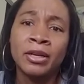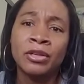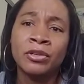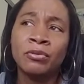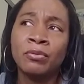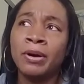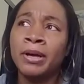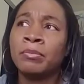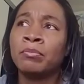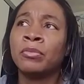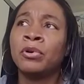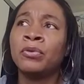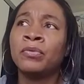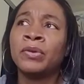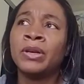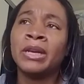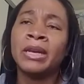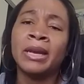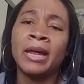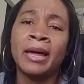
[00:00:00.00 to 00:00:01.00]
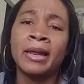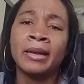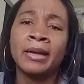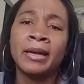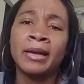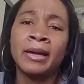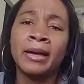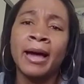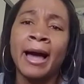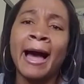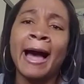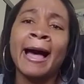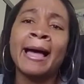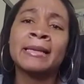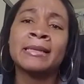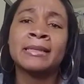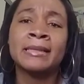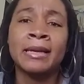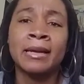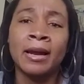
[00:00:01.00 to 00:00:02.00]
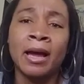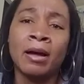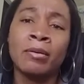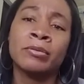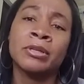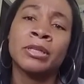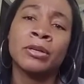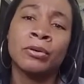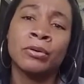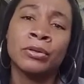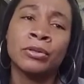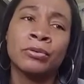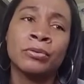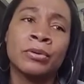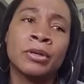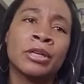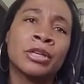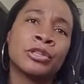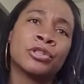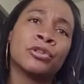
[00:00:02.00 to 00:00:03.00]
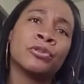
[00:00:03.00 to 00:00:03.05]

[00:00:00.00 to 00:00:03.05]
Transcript: You ain't moving it out of here. I said I was going to do it because